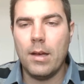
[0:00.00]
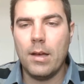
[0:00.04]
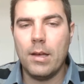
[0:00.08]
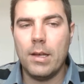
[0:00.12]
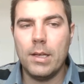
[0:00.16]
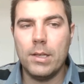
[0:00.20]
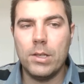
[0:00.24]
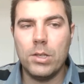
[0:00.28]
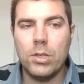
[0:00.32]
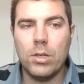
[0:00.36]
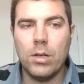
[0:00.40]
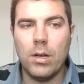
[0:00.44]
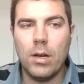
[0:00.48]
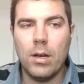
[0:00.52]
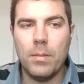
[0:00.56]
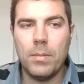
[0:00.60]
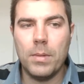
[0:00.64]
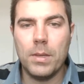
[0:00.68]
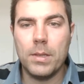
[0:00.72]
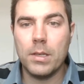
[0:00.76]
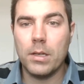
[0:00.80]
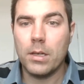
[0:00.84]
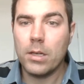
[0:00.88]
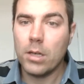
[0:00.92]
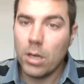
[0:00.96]
His job
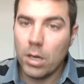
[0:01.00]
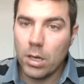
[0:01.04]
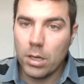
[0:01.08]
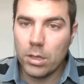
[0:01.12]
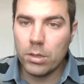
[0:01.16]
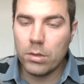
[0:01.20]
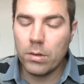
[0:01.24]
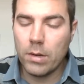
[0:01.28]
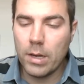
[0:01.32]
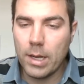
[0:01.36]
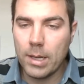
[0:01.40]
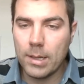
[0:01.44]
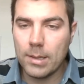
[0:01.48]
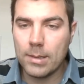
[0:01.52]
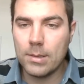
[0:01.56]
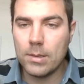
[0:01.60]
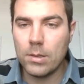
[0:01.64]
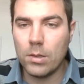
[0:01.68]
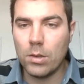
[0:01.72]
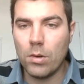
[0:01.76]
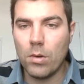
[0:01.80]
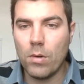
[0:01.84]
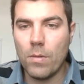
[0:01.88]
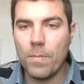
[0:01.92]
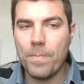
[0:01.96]
is a contract,
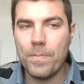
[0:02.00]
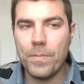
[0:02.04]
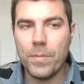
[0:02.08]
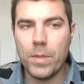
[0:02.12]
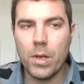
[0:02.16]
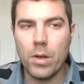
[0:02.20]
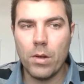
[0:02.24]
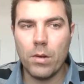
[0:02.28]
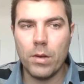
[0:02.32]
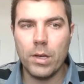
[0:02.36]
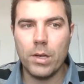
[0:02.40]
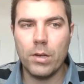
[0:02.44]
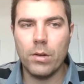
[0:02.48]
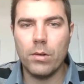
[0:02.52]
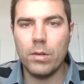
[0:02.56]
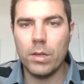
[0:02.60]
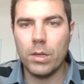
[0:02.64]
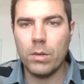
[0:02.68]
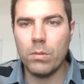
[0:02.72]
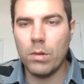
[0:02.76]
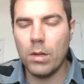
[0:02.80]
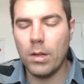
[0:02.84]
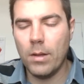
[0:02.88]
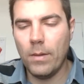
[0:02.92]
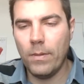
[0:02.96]
so he could only
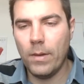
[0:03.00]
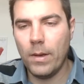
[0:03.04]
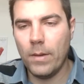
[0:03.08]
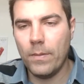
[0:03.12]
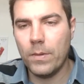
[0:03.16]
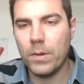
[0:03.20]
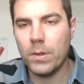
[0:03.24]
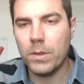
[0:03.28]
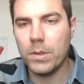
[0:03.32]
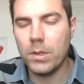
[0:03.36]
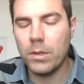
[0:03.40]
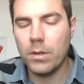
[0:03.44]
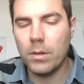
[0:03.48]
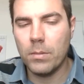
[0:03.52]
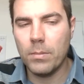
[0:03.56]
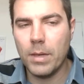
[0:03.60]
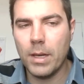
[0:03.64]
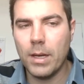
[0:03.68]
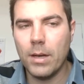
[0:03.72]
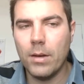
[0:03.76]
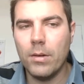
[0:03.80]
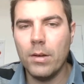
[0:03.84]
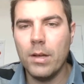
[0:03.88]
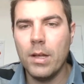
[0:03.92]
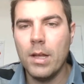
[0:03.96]
qualify for a certain
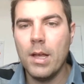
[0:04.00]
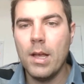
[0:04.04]
amount.